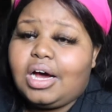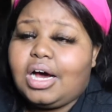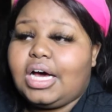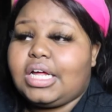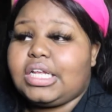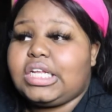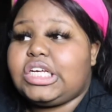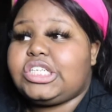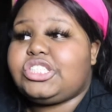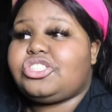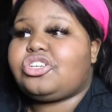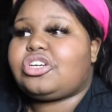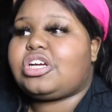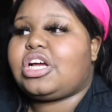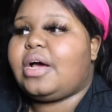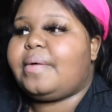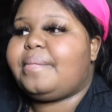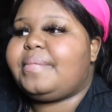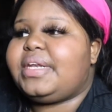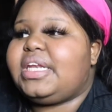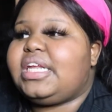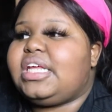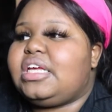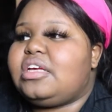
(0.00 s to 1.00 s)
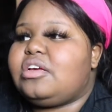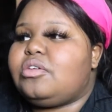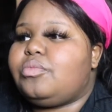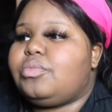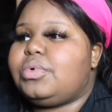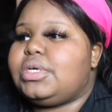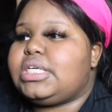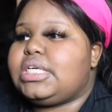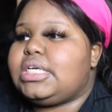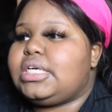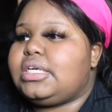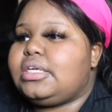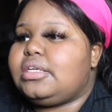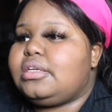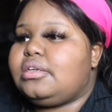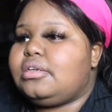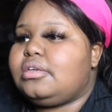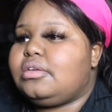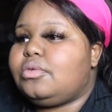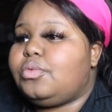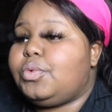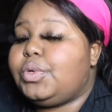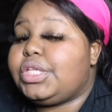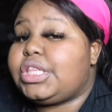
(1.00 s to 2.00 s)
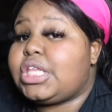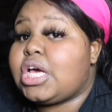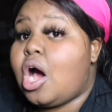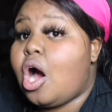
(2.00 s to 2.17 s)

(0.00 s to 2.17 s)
unless you're coming in with